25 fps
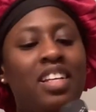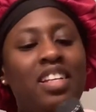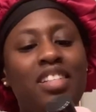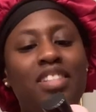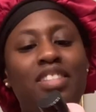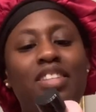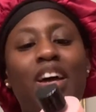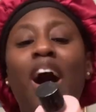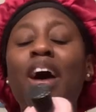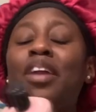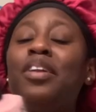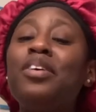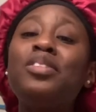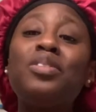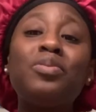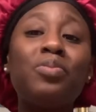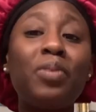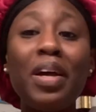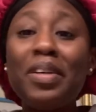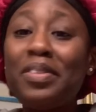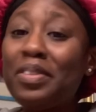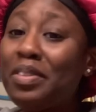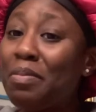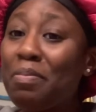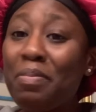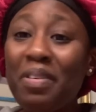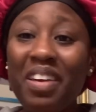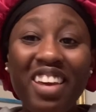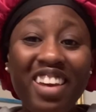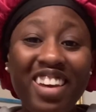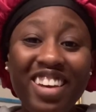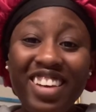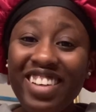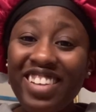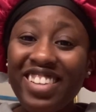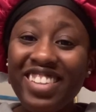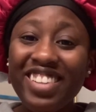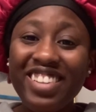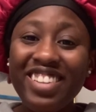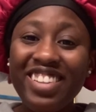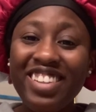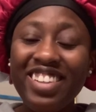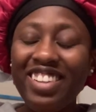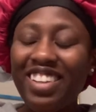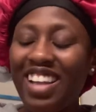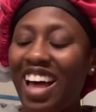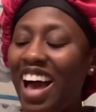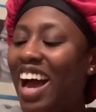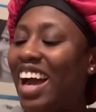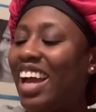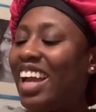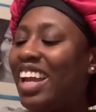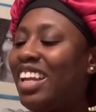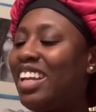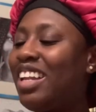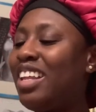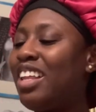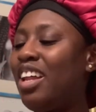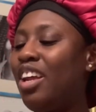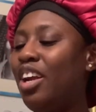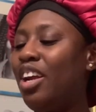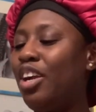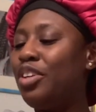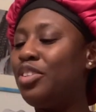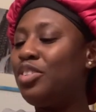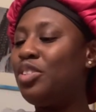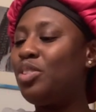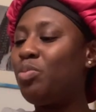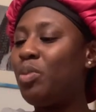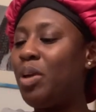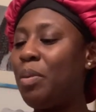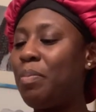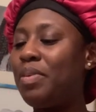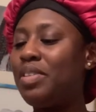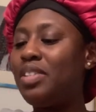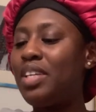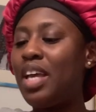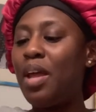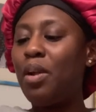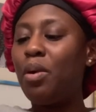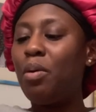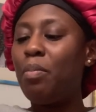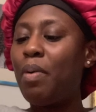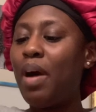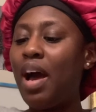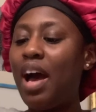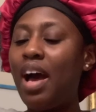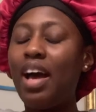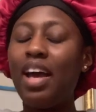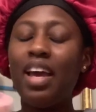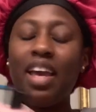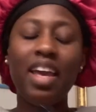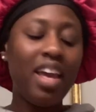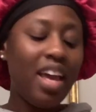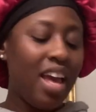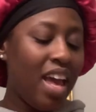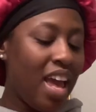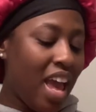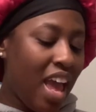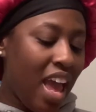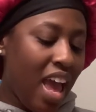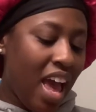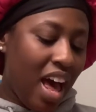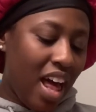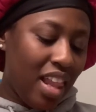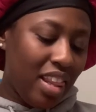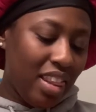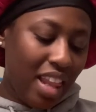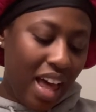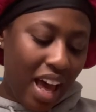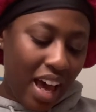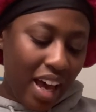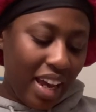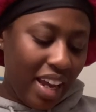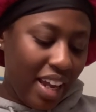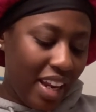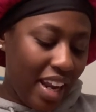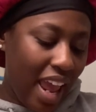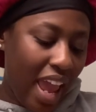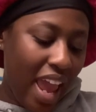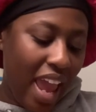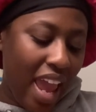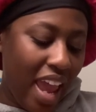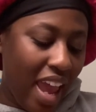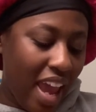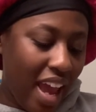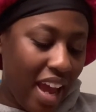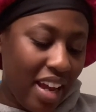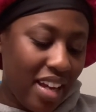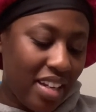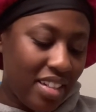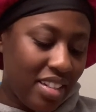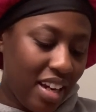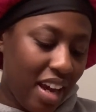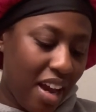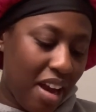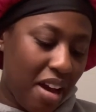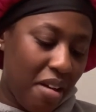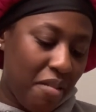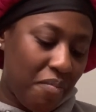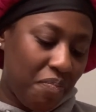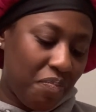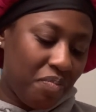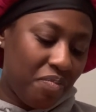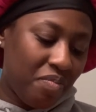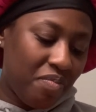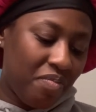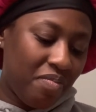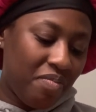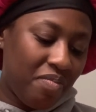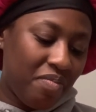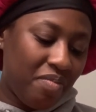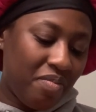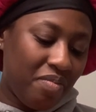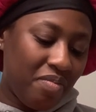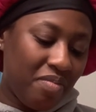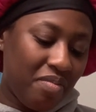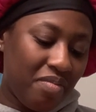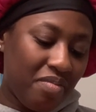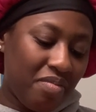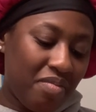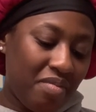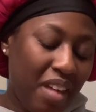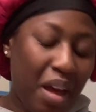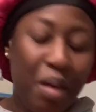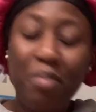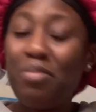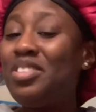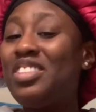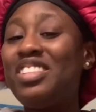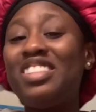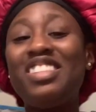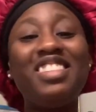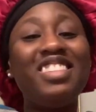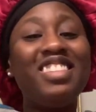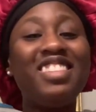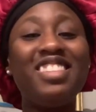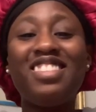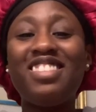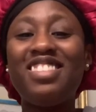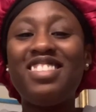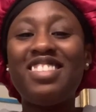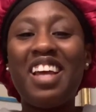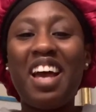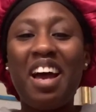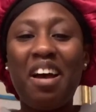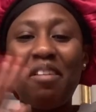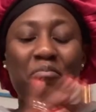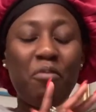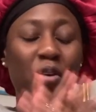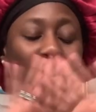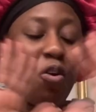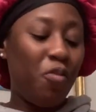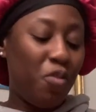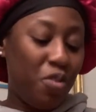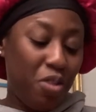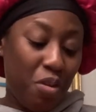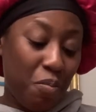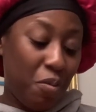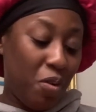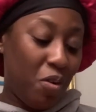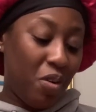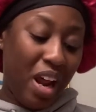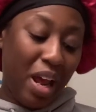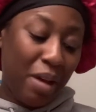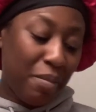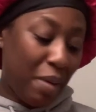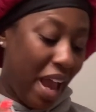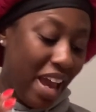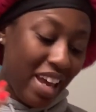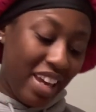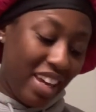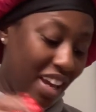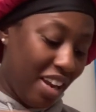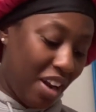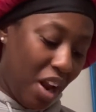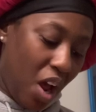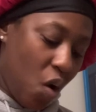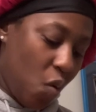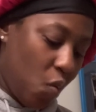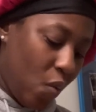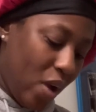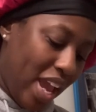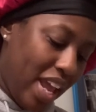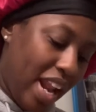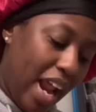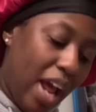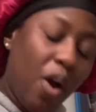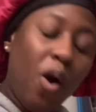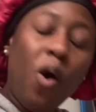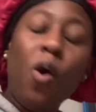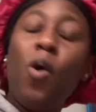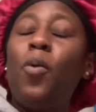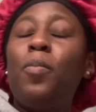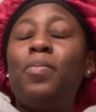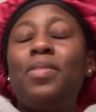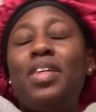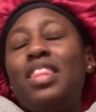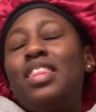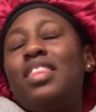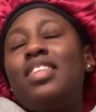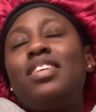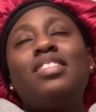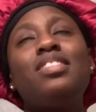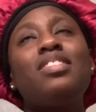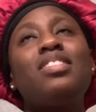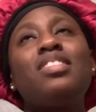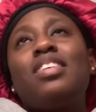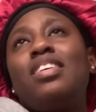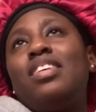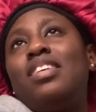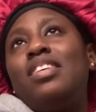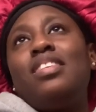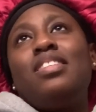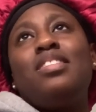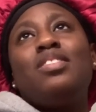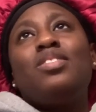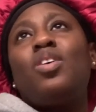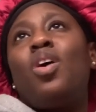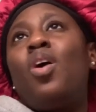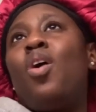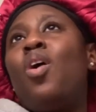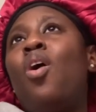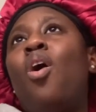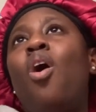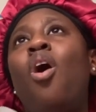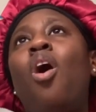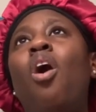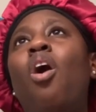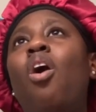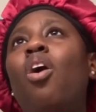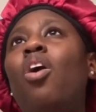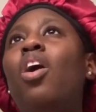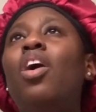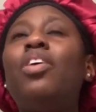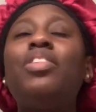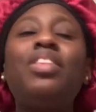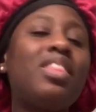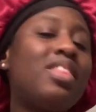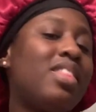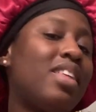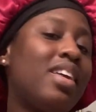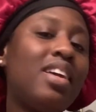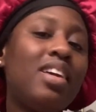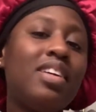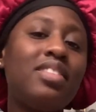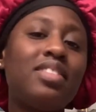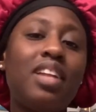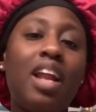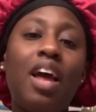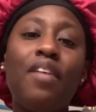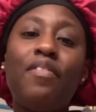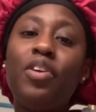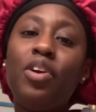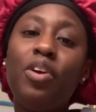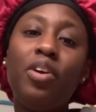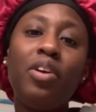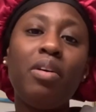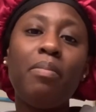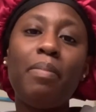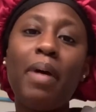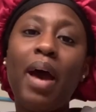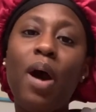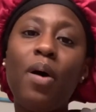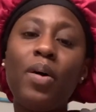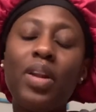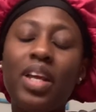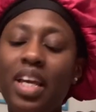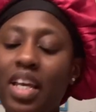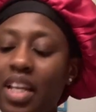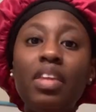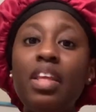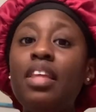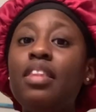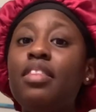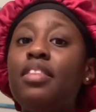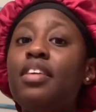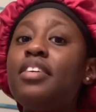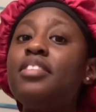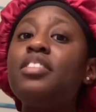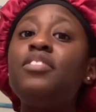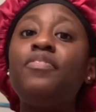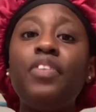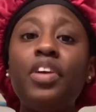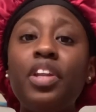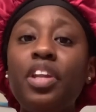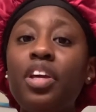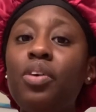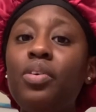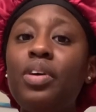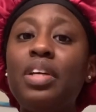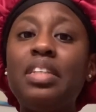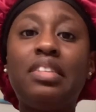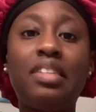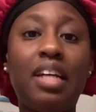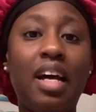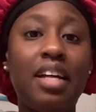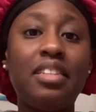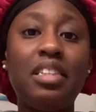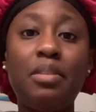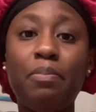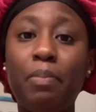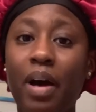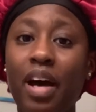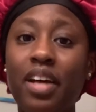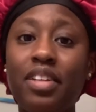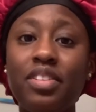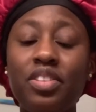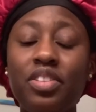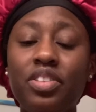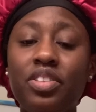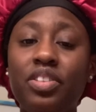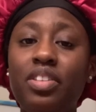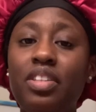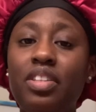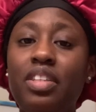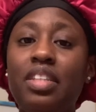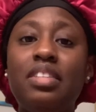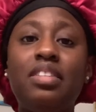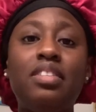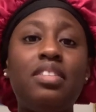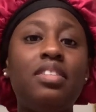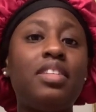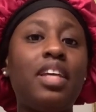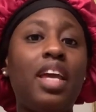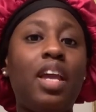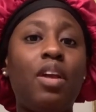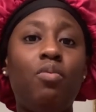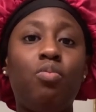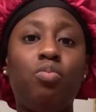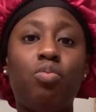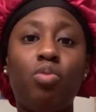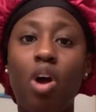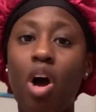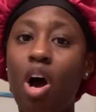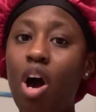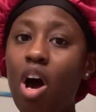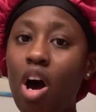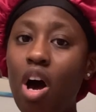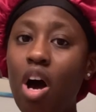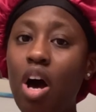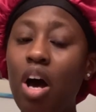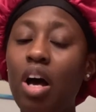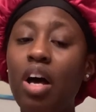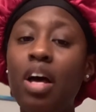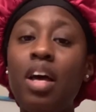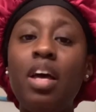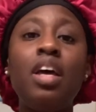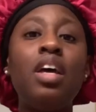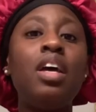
Donna's Recipe line, her sweet potato pie line. And um, I'm just, I'm over the moon. I, I cannot wait. I hope that this is all the things that I've heard about it. This video is not sponsored. This is a raw